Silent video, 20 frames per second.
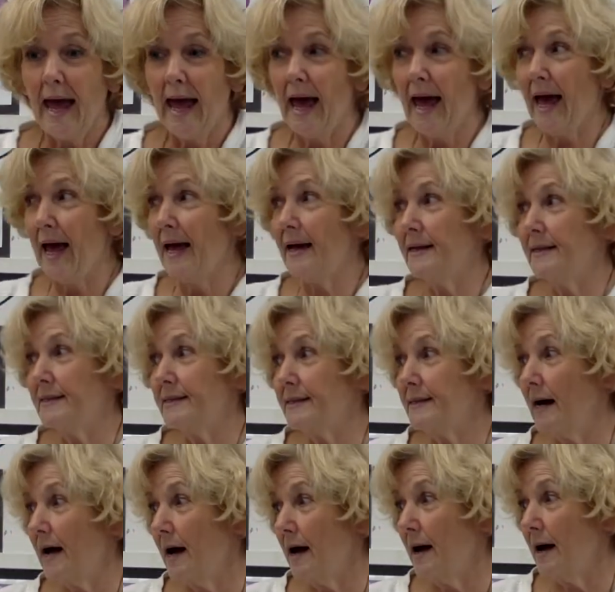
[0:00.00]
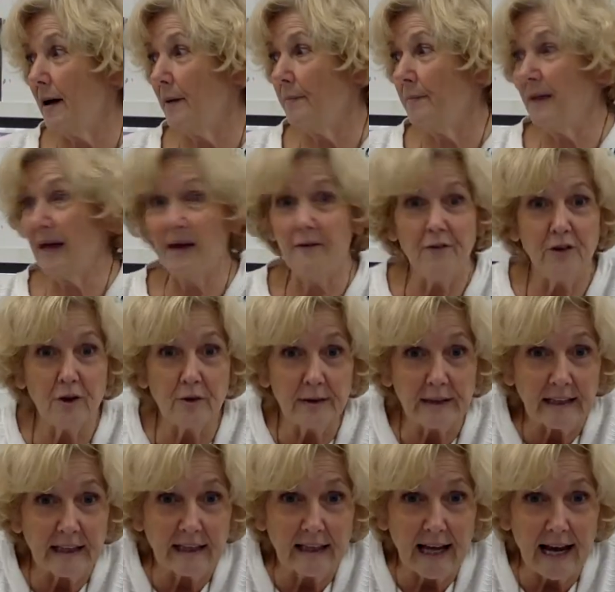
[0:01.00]
And if you're
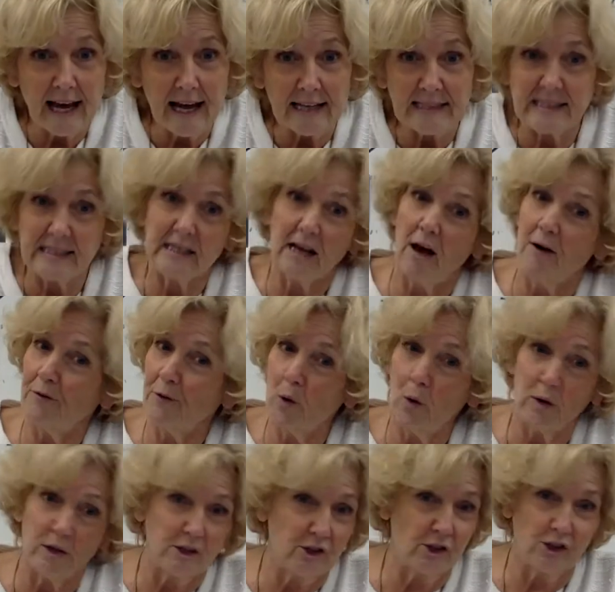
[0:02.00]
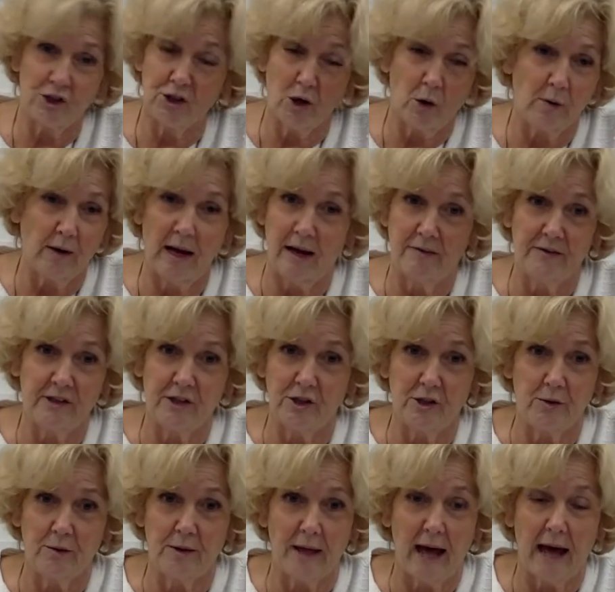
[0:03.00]
in class, of course you don't have to
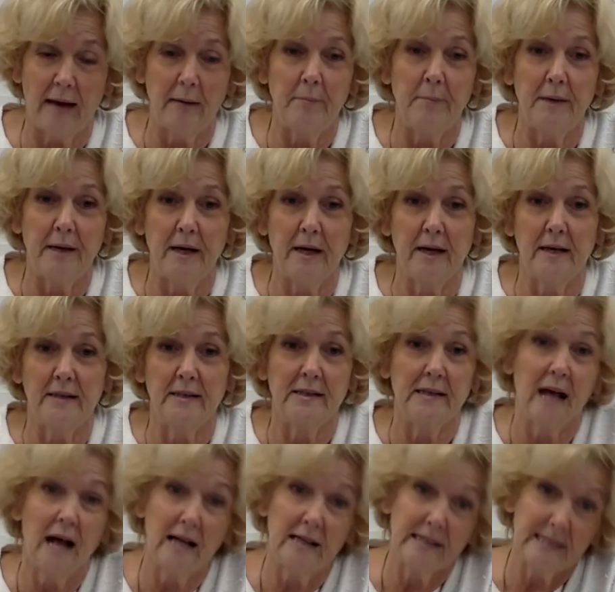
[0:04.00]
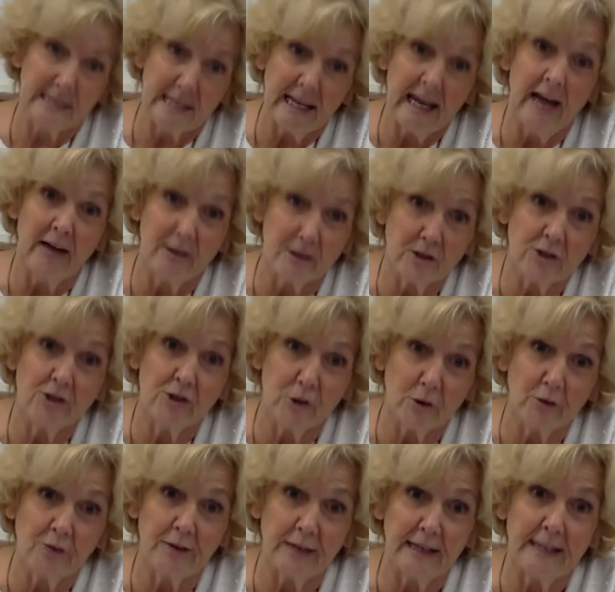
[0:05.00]
do that, because I'll see how your
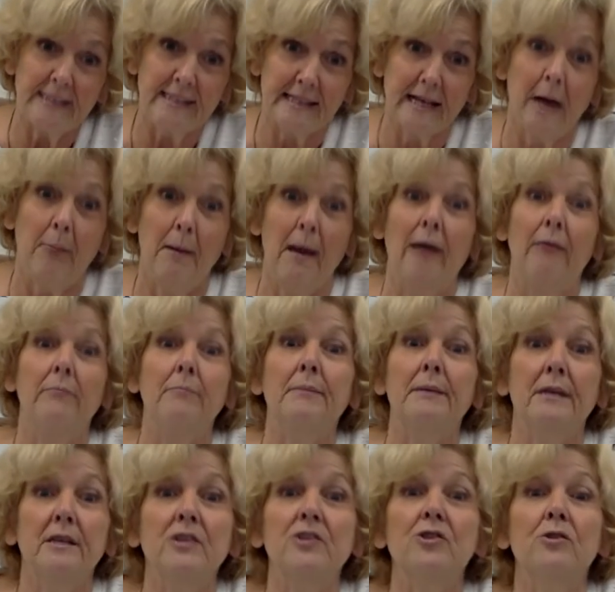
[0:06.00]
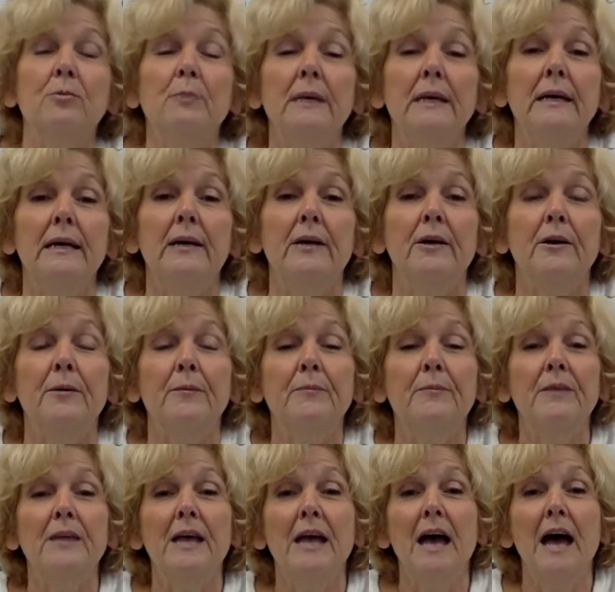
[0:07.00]
snowflakes come out because you'll be here.
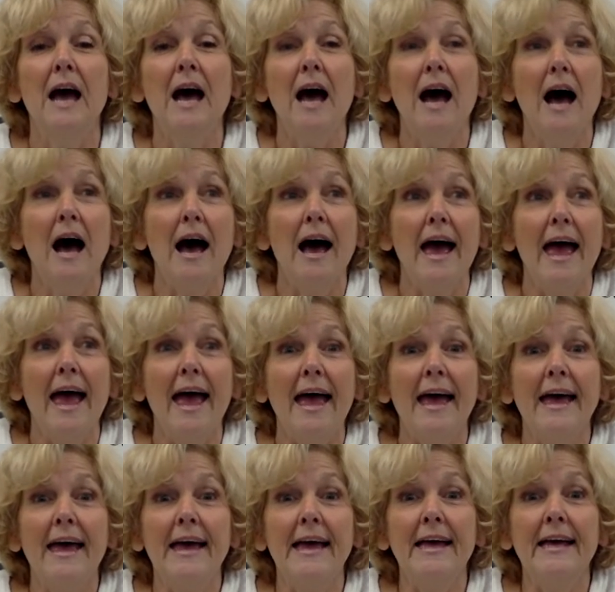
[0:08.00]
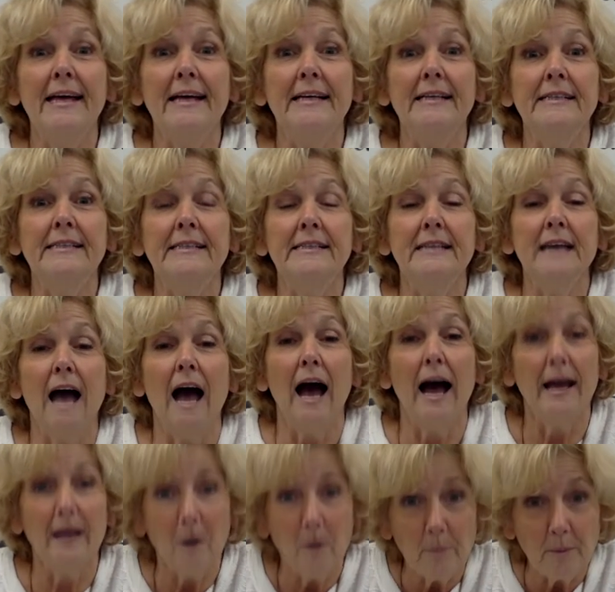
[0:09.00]
And I
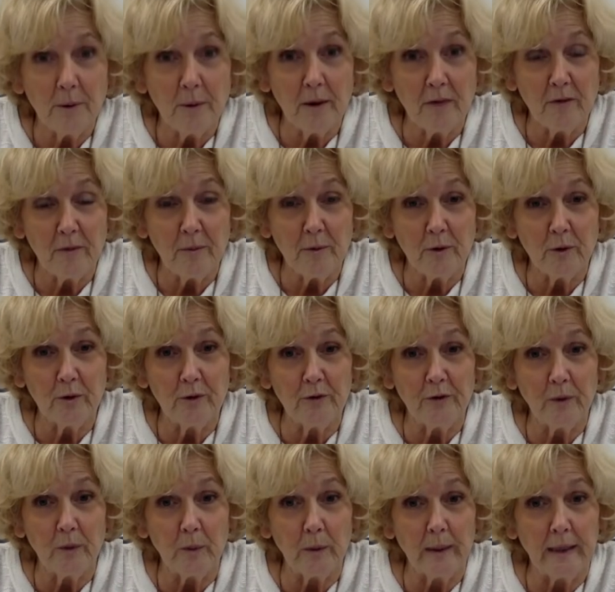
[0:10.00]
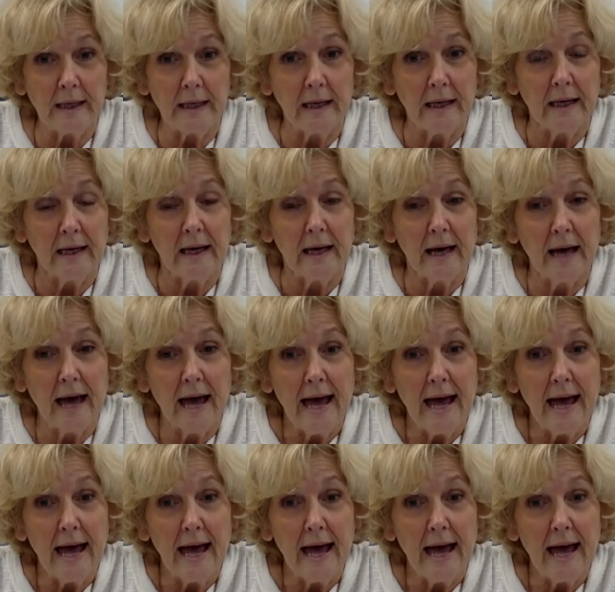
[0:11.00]
hope you have a beautiful week.